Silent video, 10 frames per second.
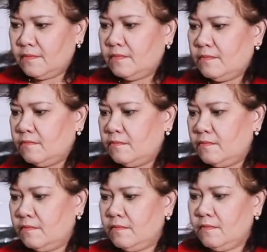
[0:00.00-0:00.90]

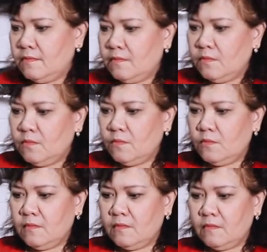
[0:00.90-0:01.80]

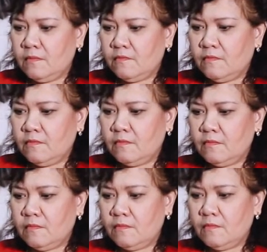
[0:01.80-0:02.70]

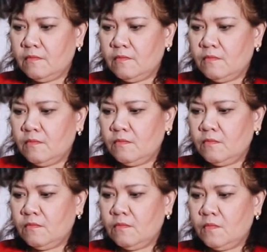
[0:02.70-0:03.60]

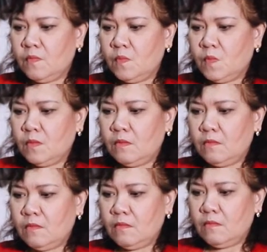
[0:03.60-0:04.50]
(not speaking)